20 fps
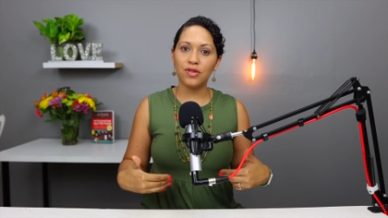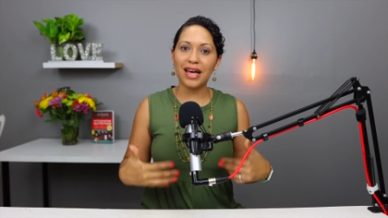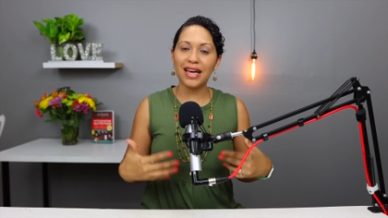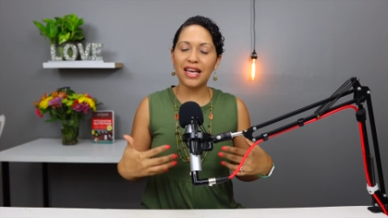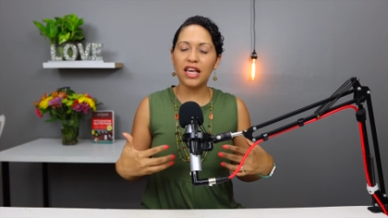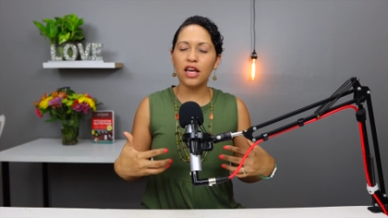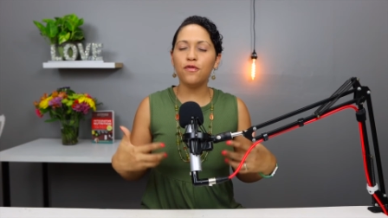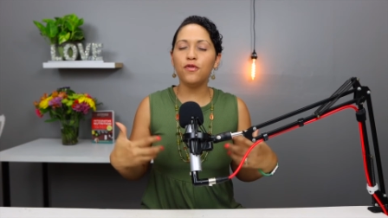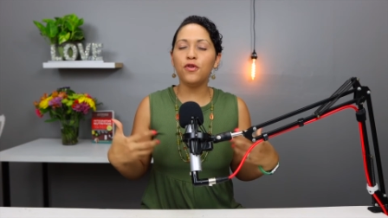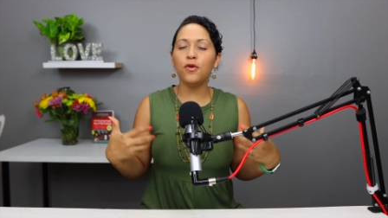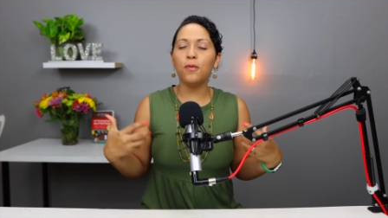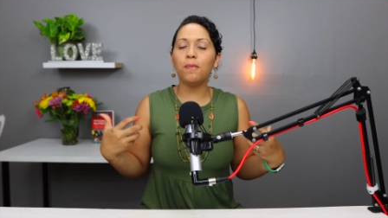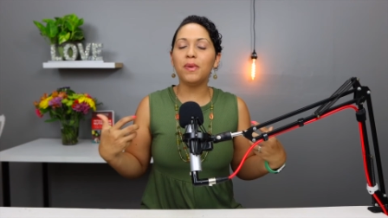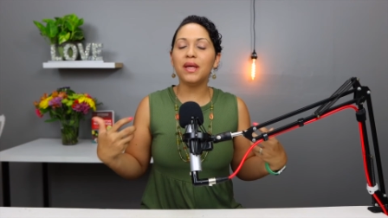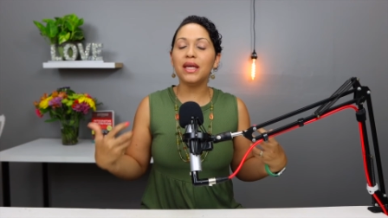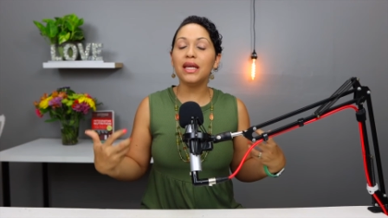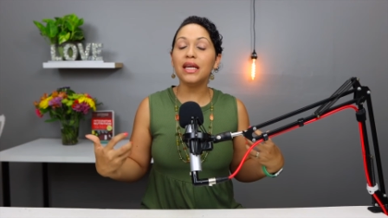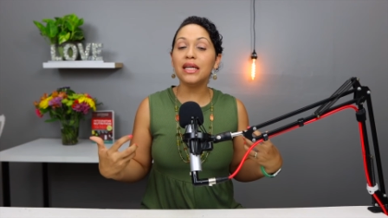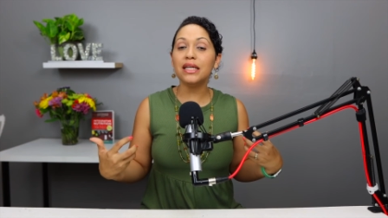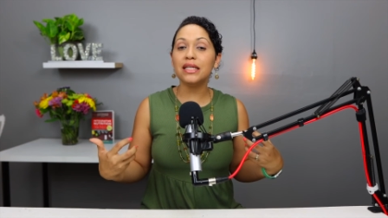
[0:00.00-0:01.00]
that give you
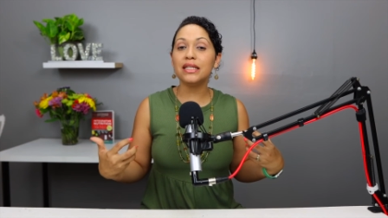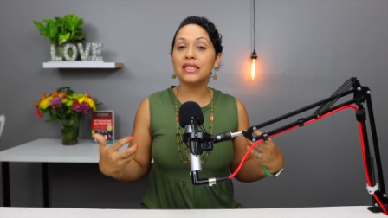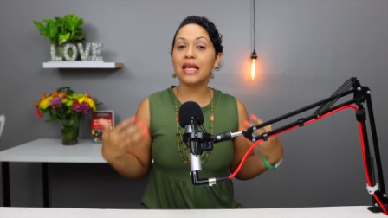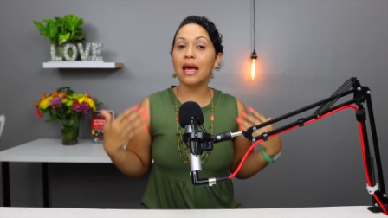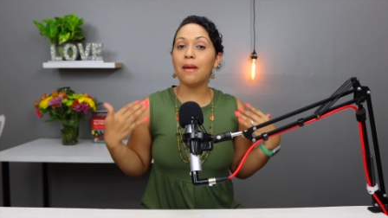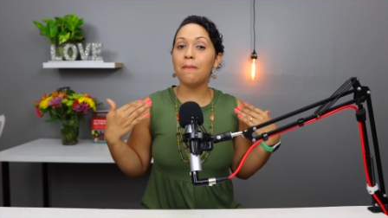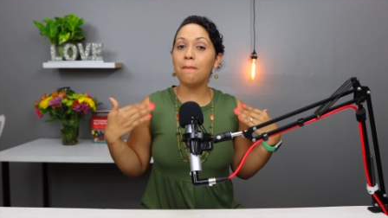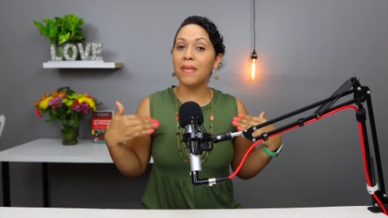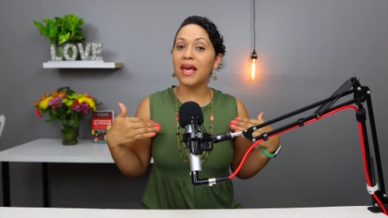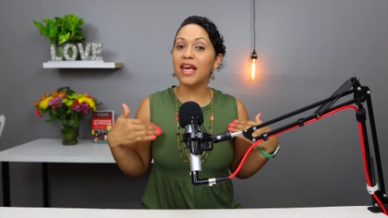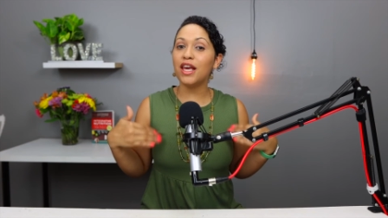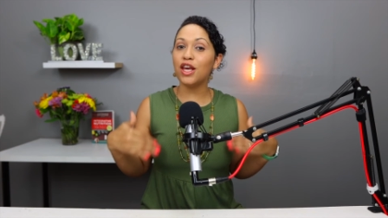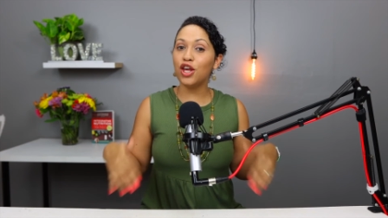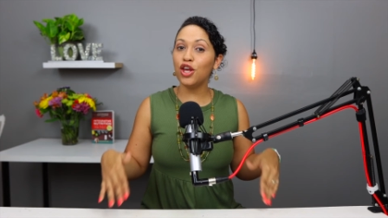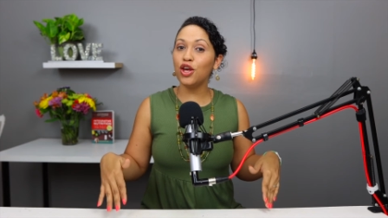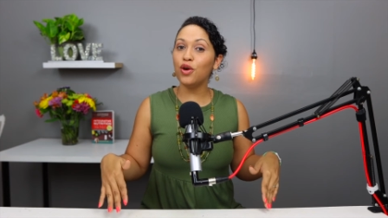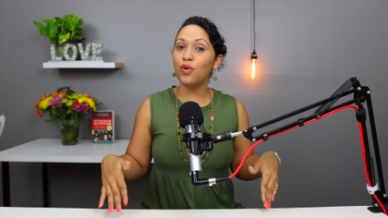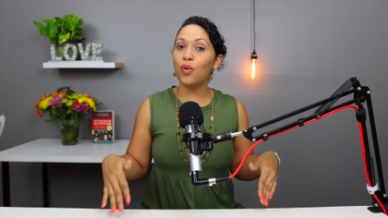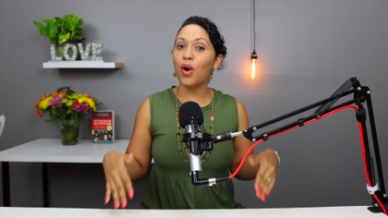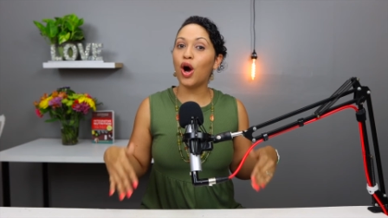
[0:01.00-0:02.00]
peace and make
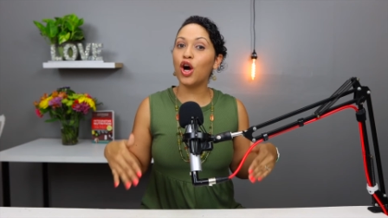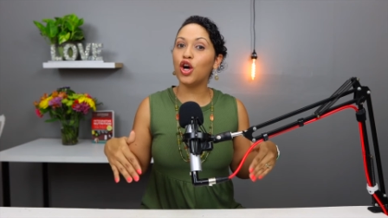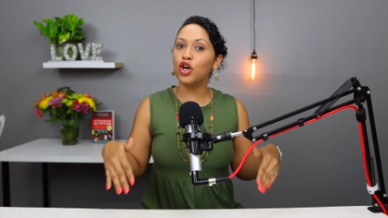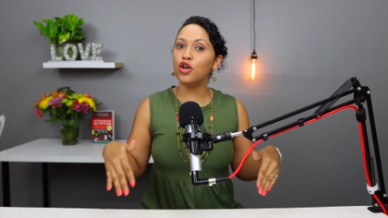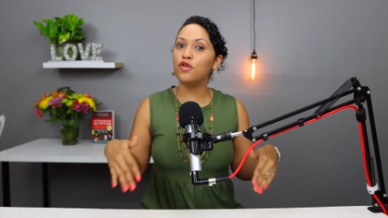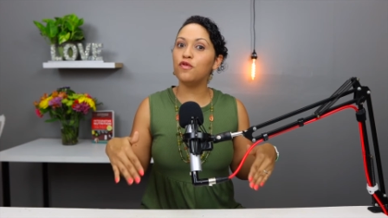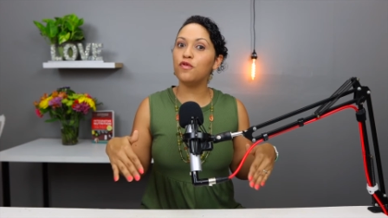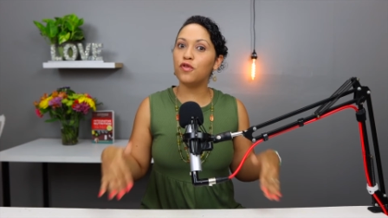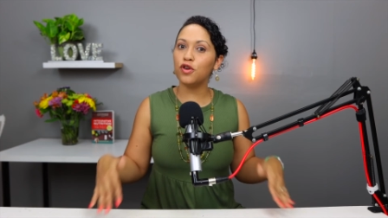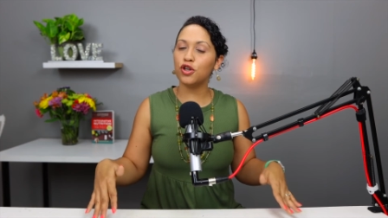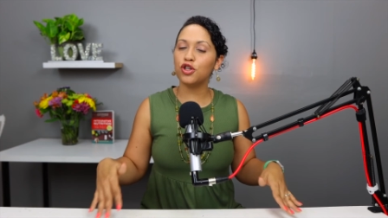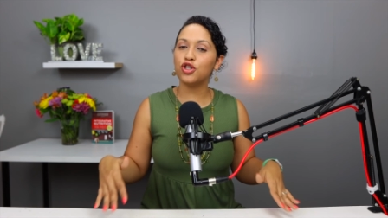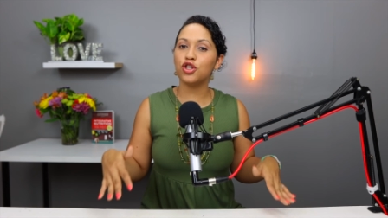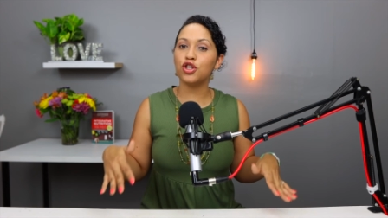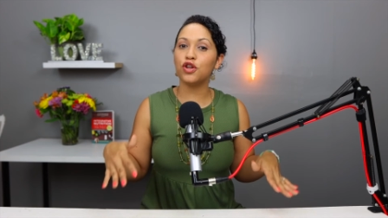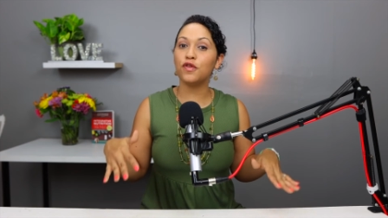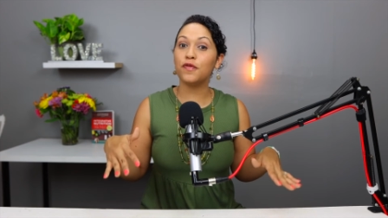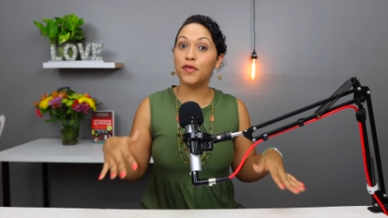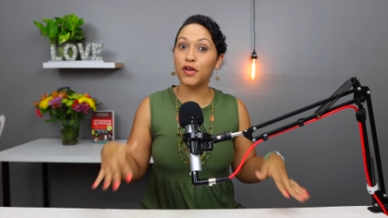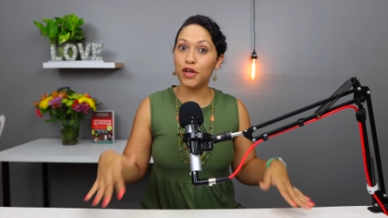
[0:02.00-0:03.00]
you a good
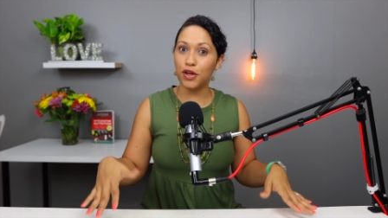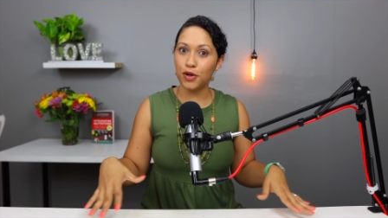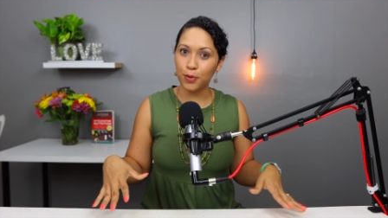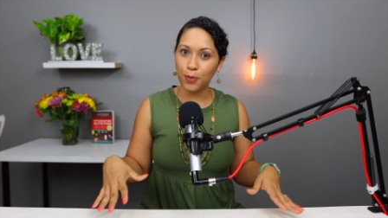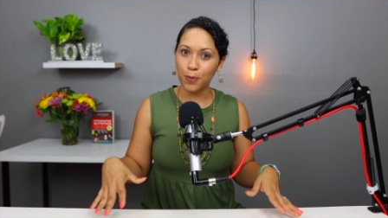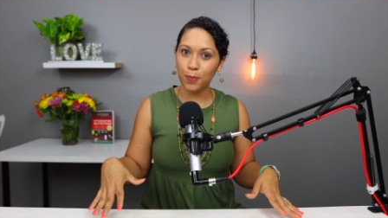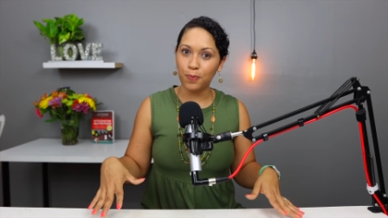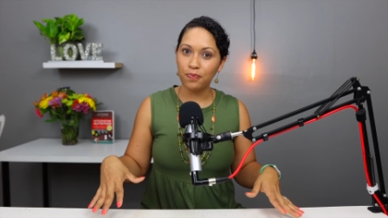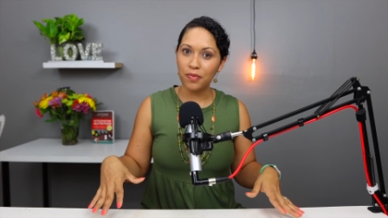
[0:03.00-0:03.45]
version of you